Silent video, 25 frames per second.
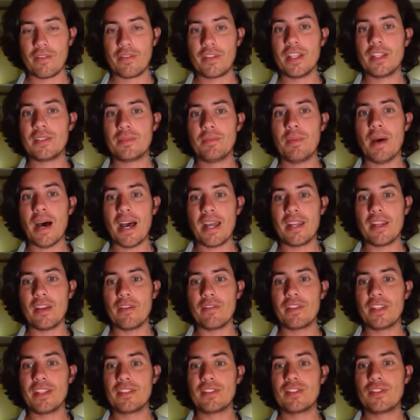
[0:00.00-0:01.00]
of this
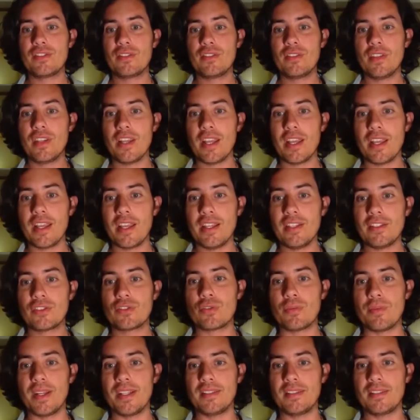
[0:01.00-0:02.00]
body of this
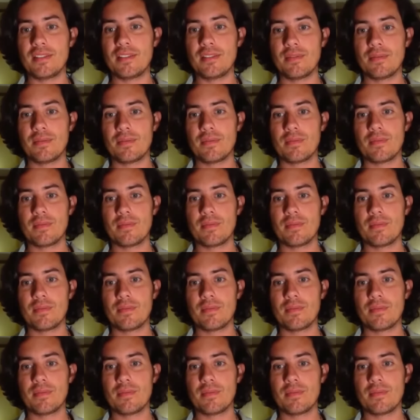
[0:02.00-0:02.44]
instrument